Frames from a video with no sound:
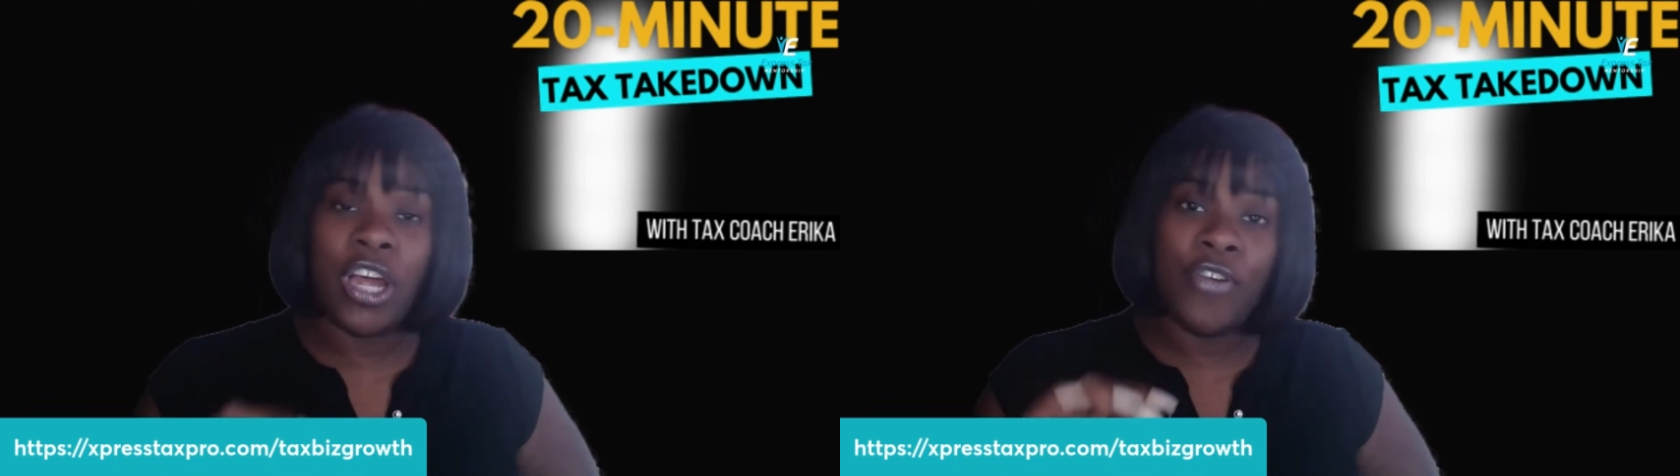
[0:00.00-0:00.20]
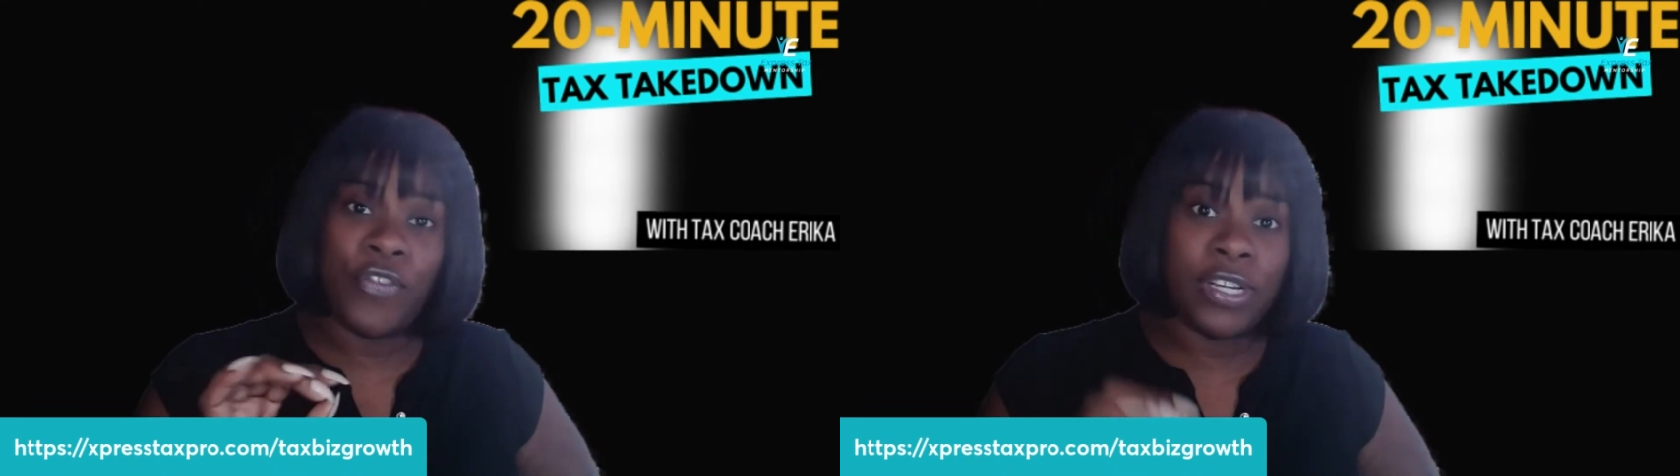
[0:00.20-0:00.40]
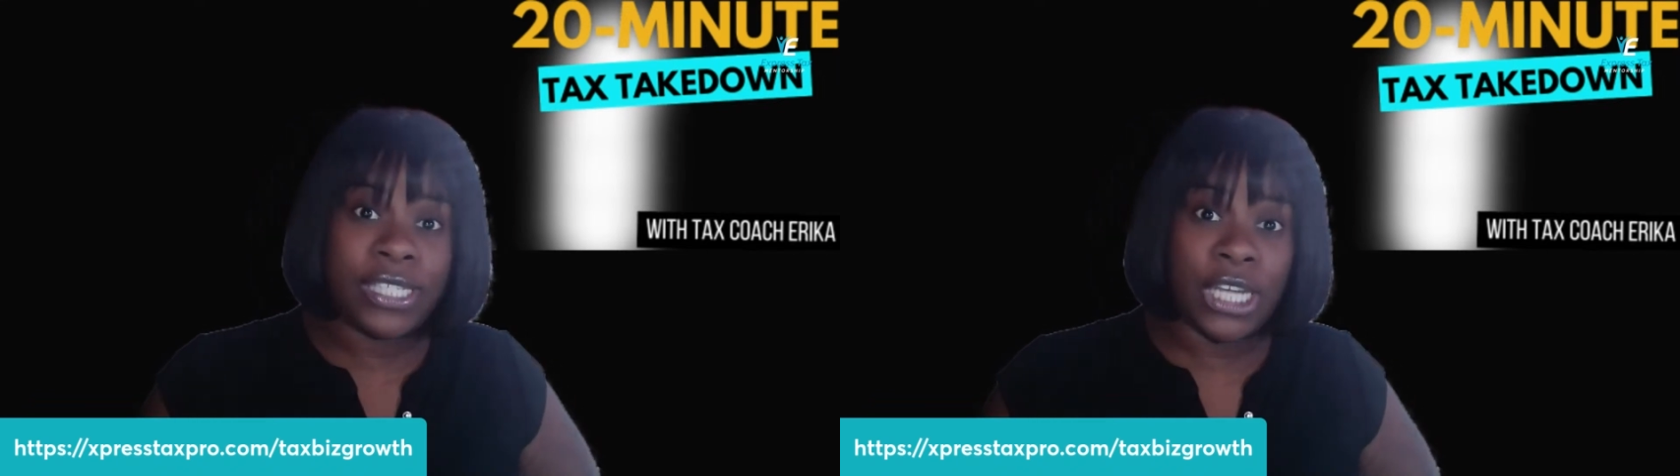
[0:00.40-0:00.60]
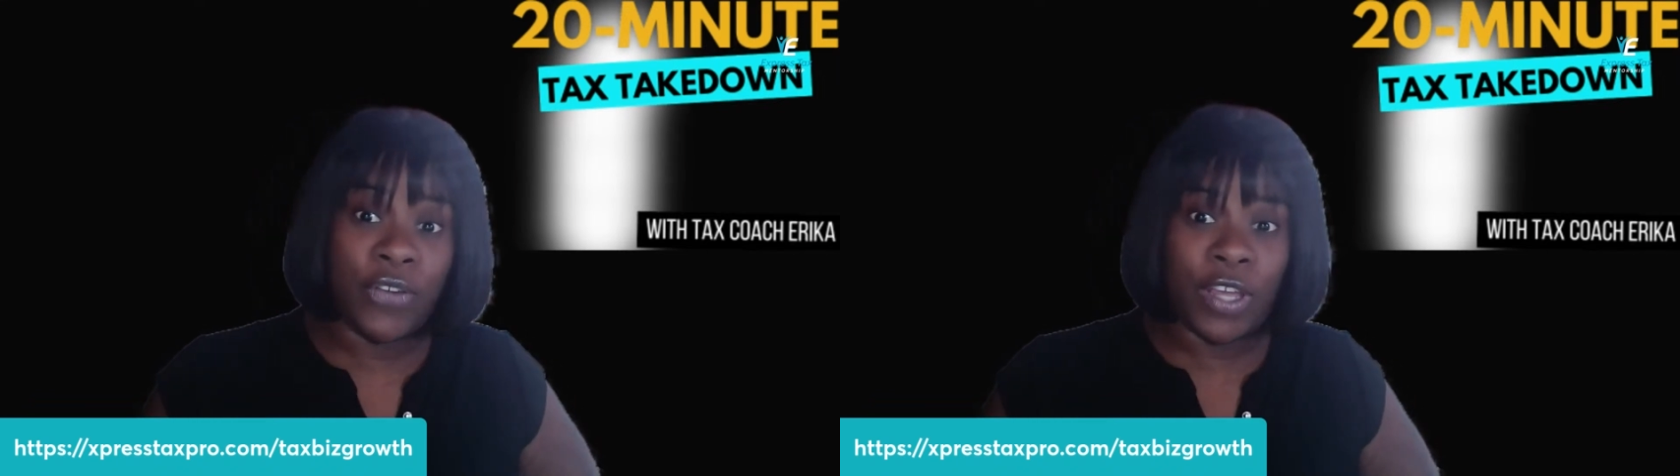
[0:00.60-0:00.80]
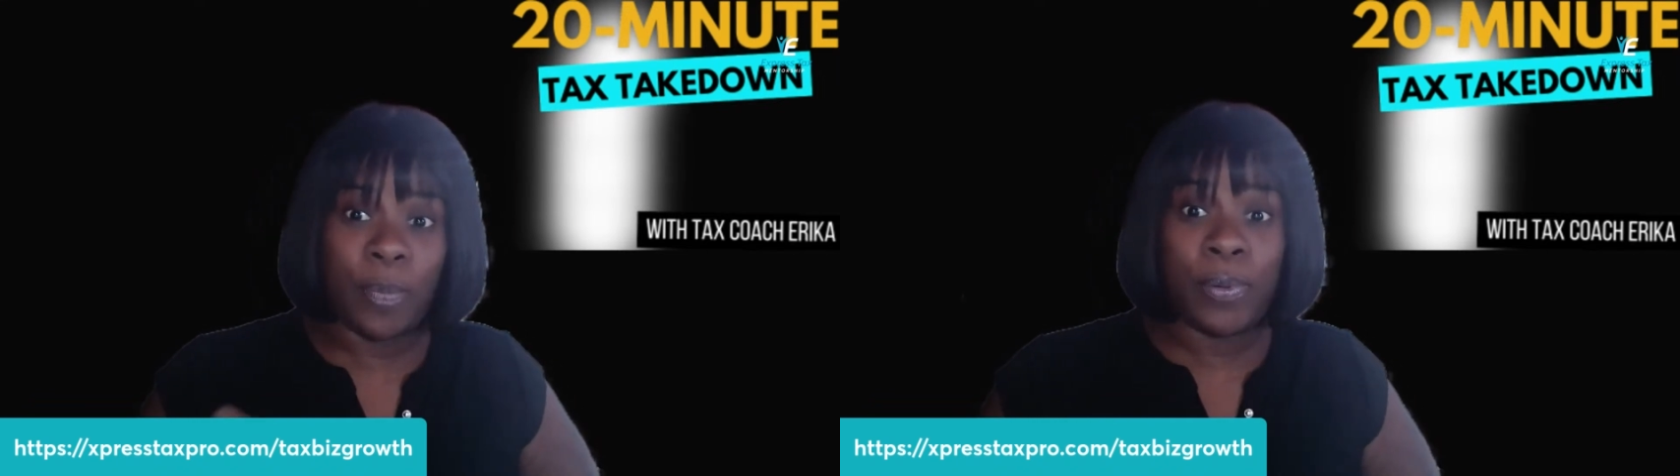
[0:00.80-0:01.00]
for
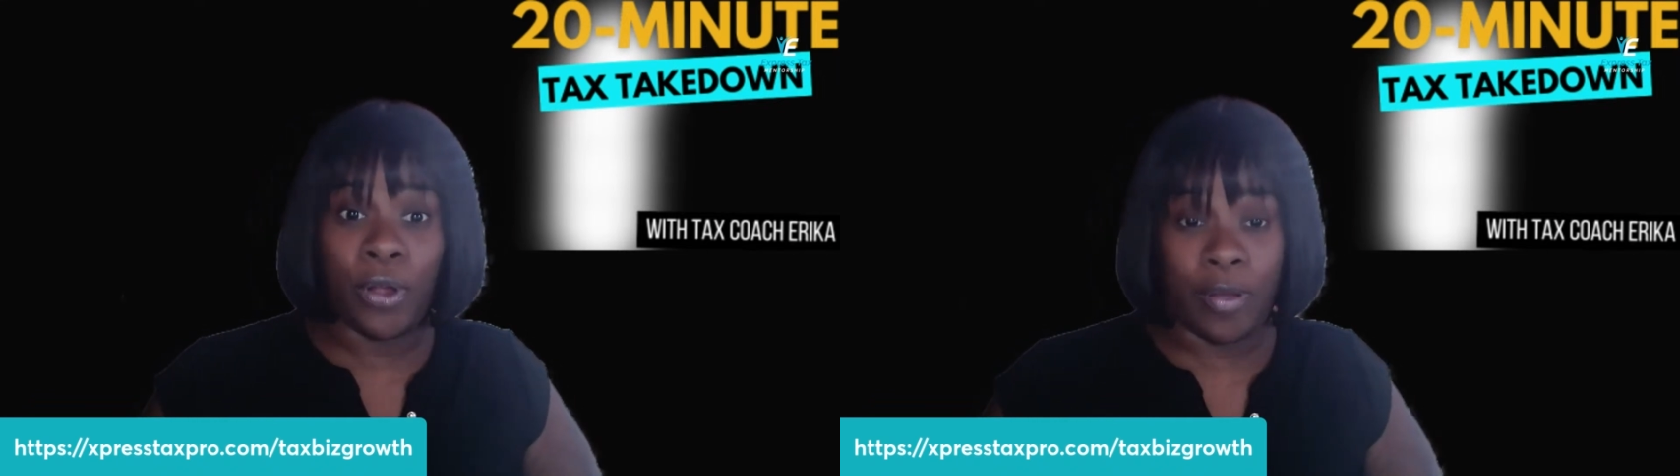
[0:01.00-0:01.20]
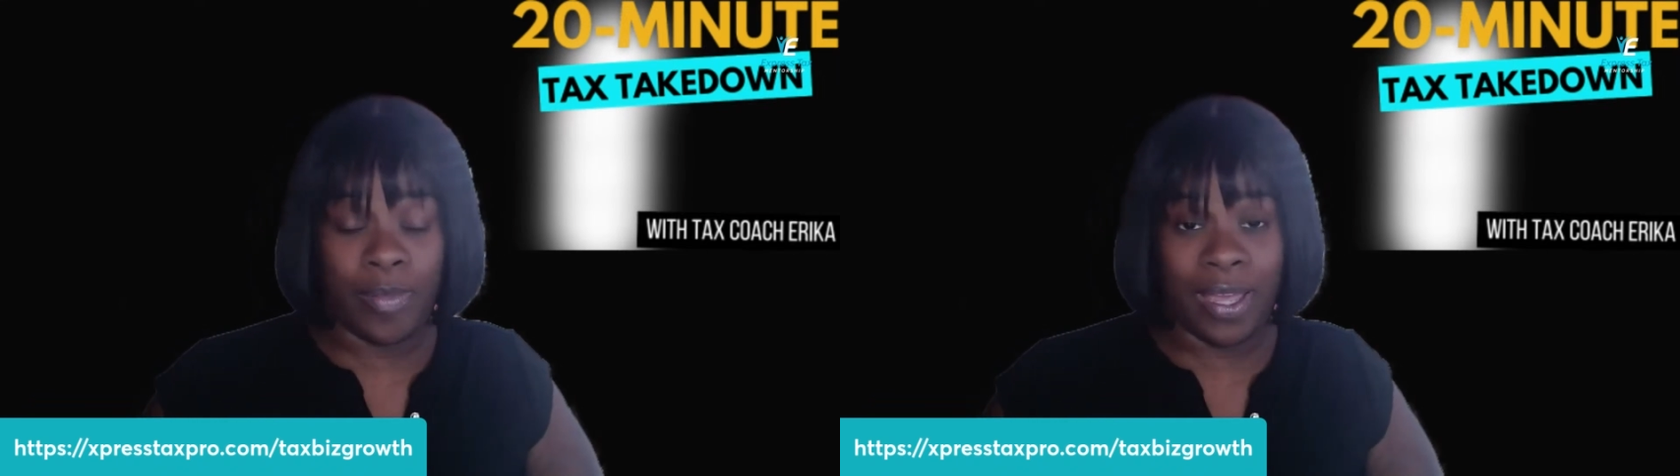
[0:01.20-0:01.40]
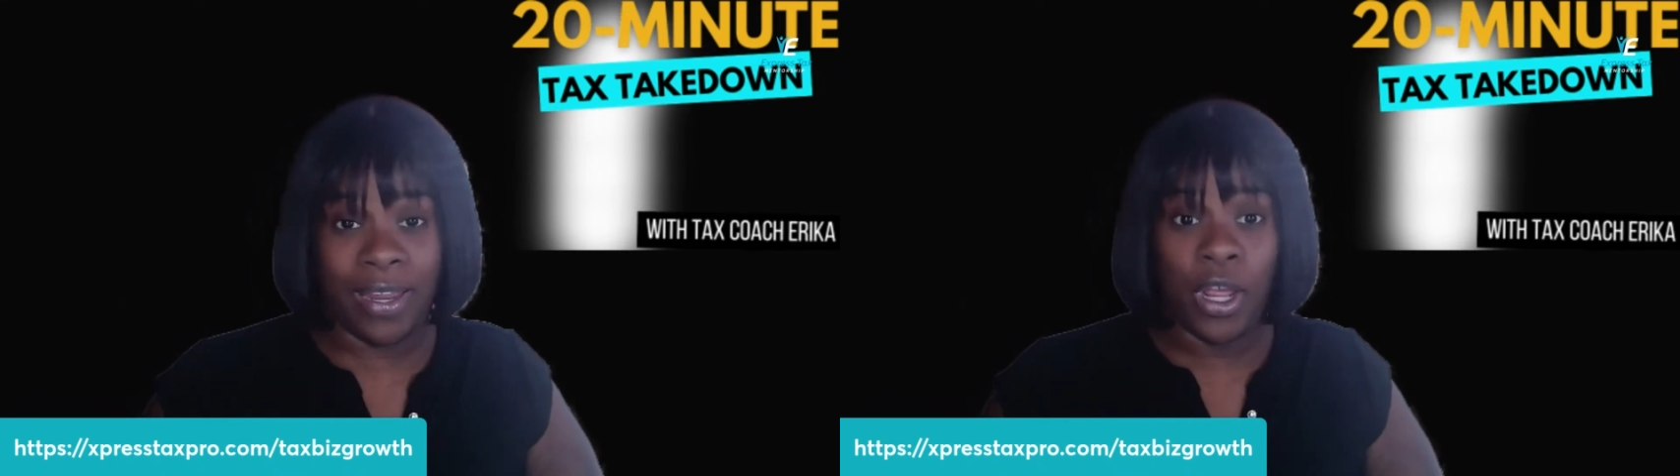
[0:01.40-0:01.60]
self-employment,